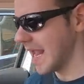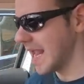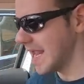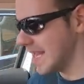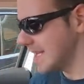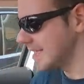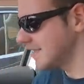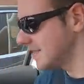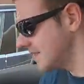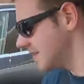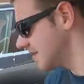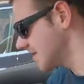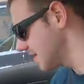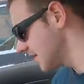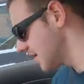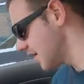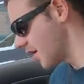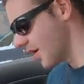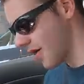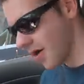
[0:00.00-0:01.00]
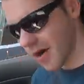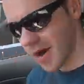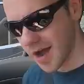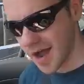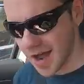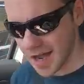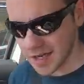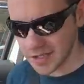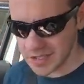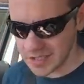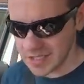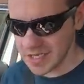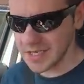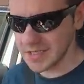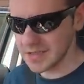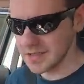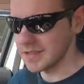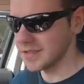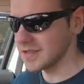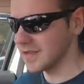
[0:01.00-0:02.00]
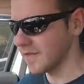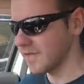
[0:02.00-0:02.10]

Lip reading: It isn't a hot hatch, it isn't a